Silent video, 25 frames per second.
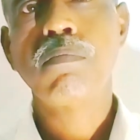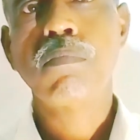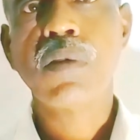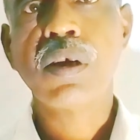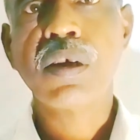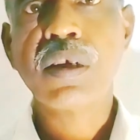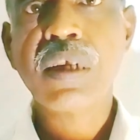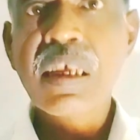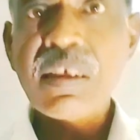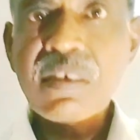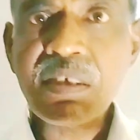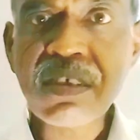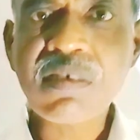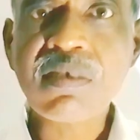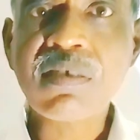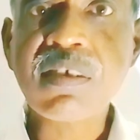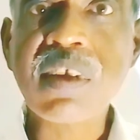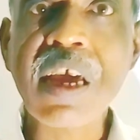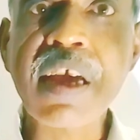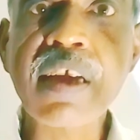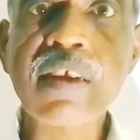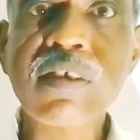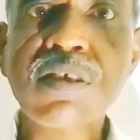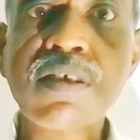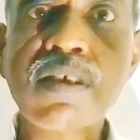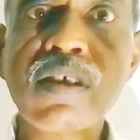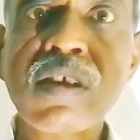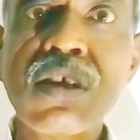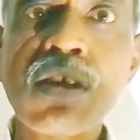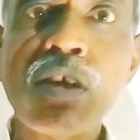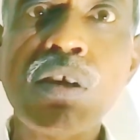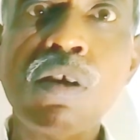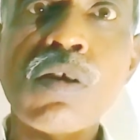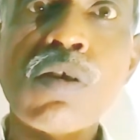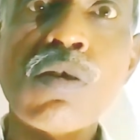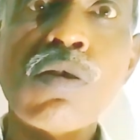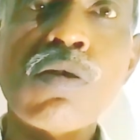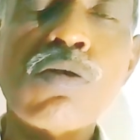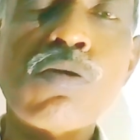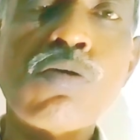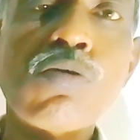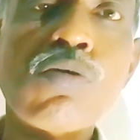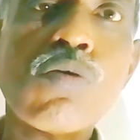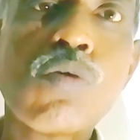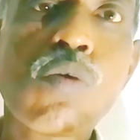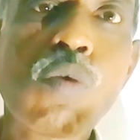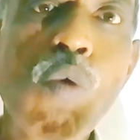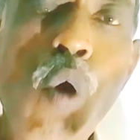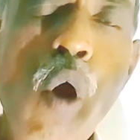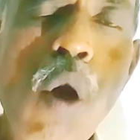resistant
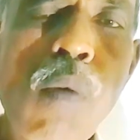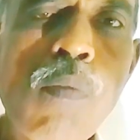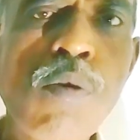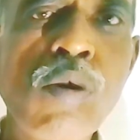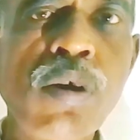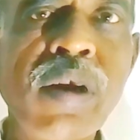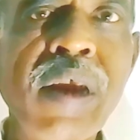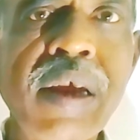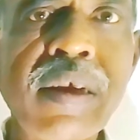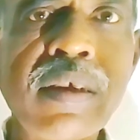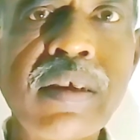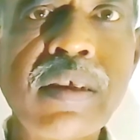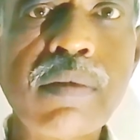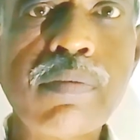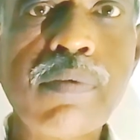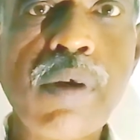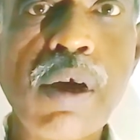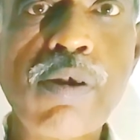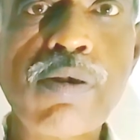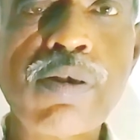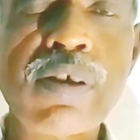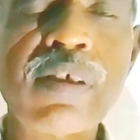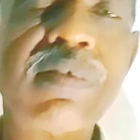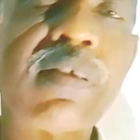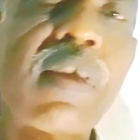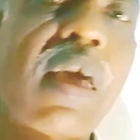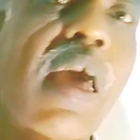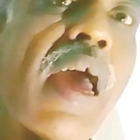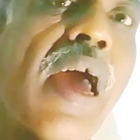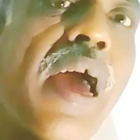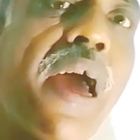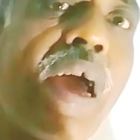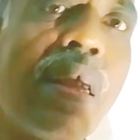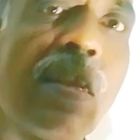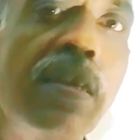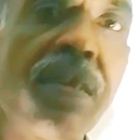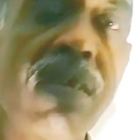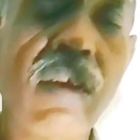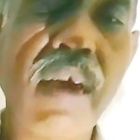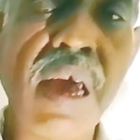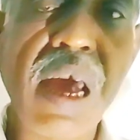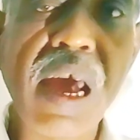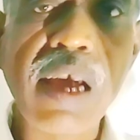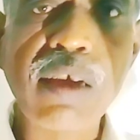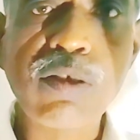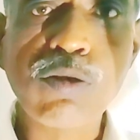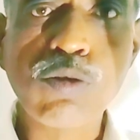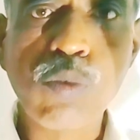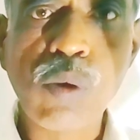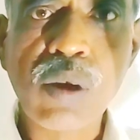to common antibiotics and
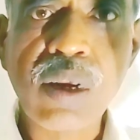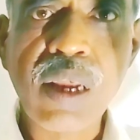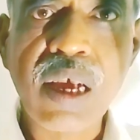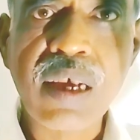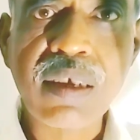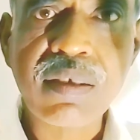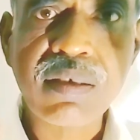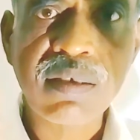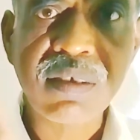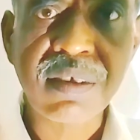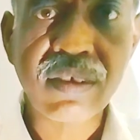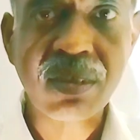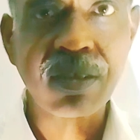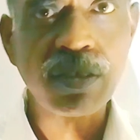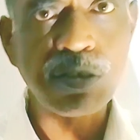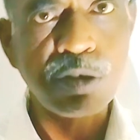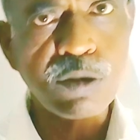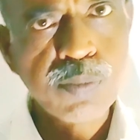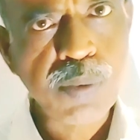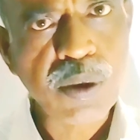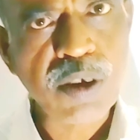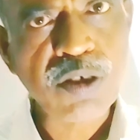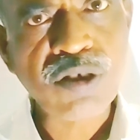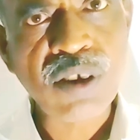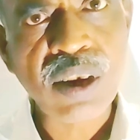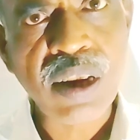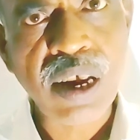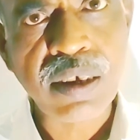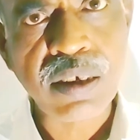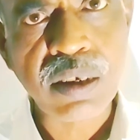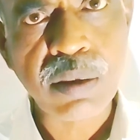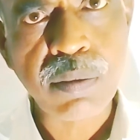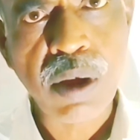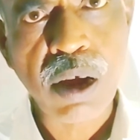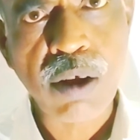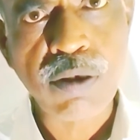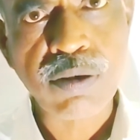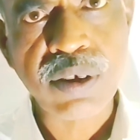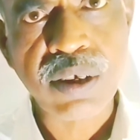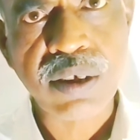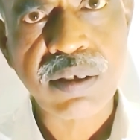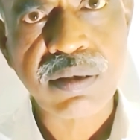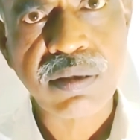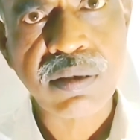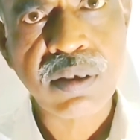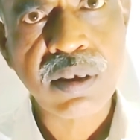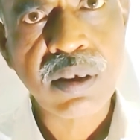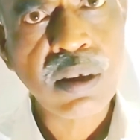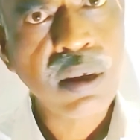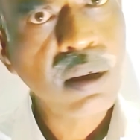as well as special
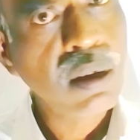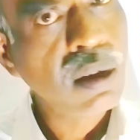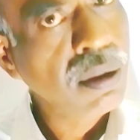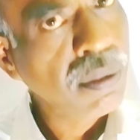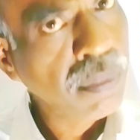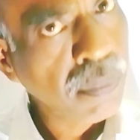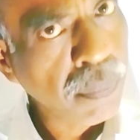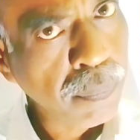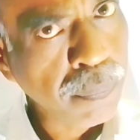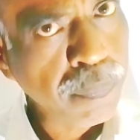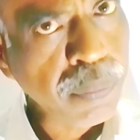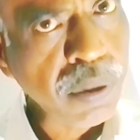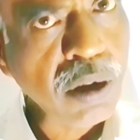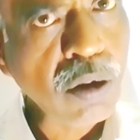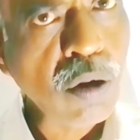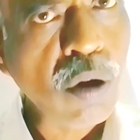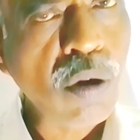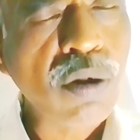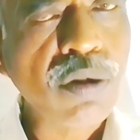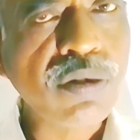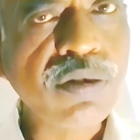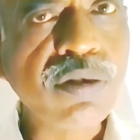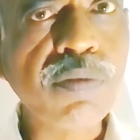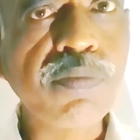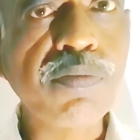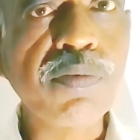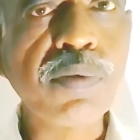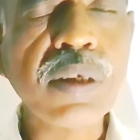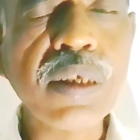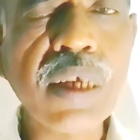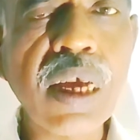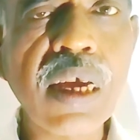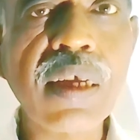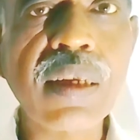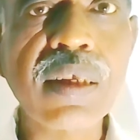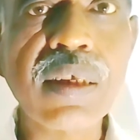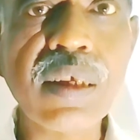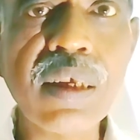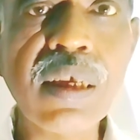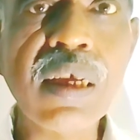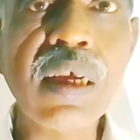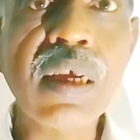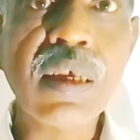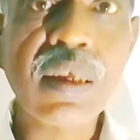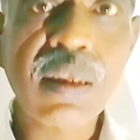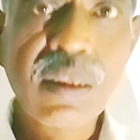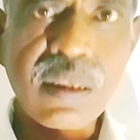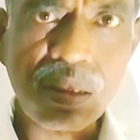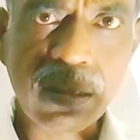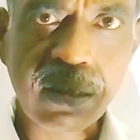antibiotics, because here
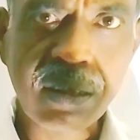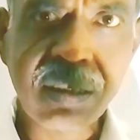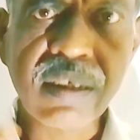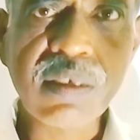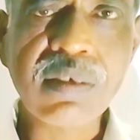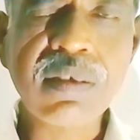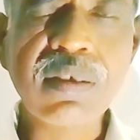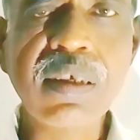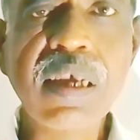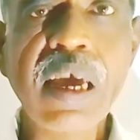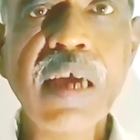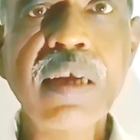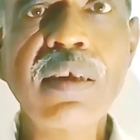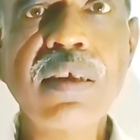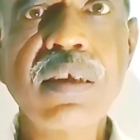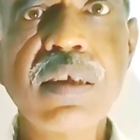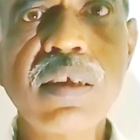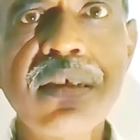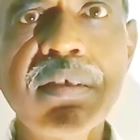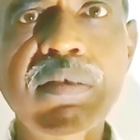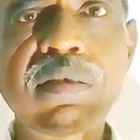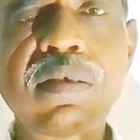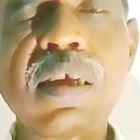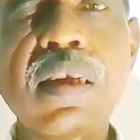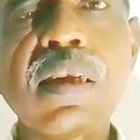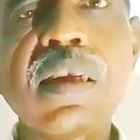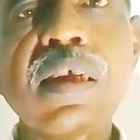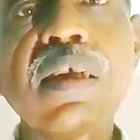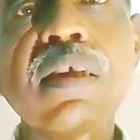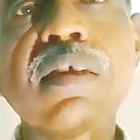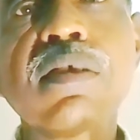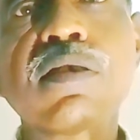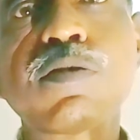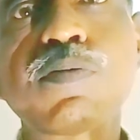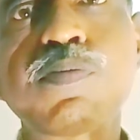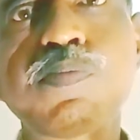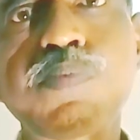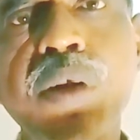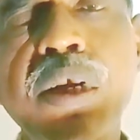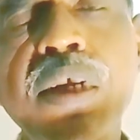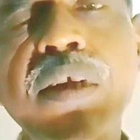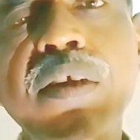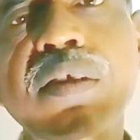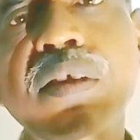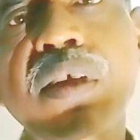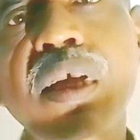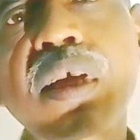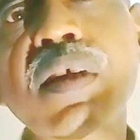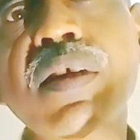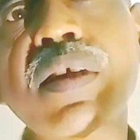these can easily
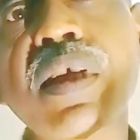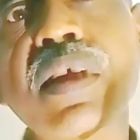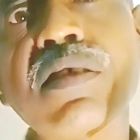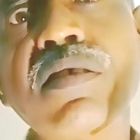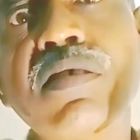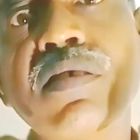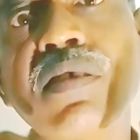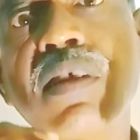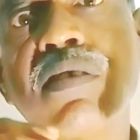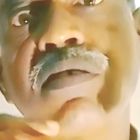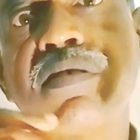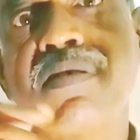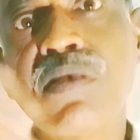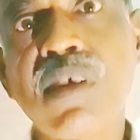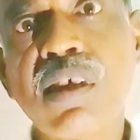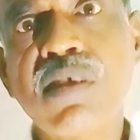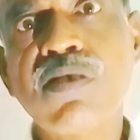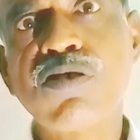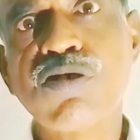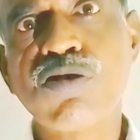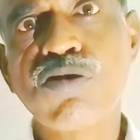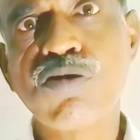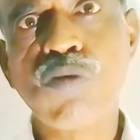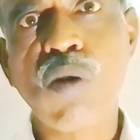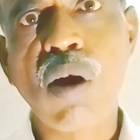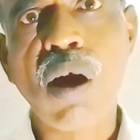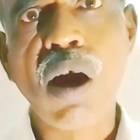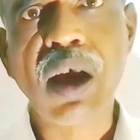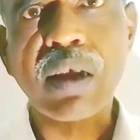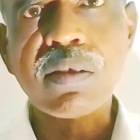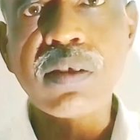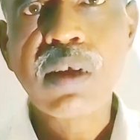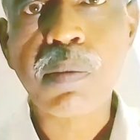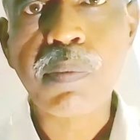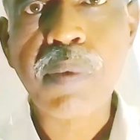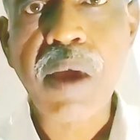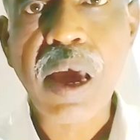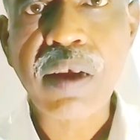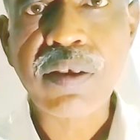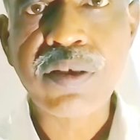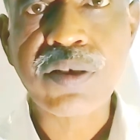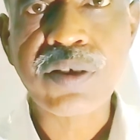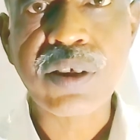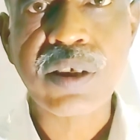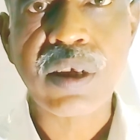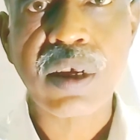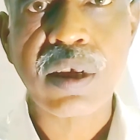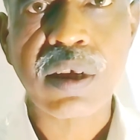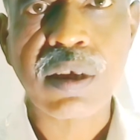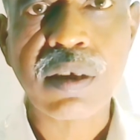spread their resistance genes to other
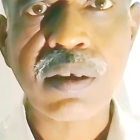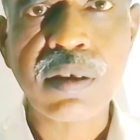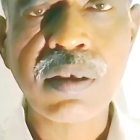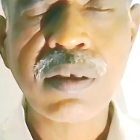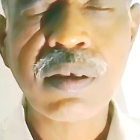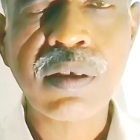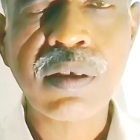bacteria.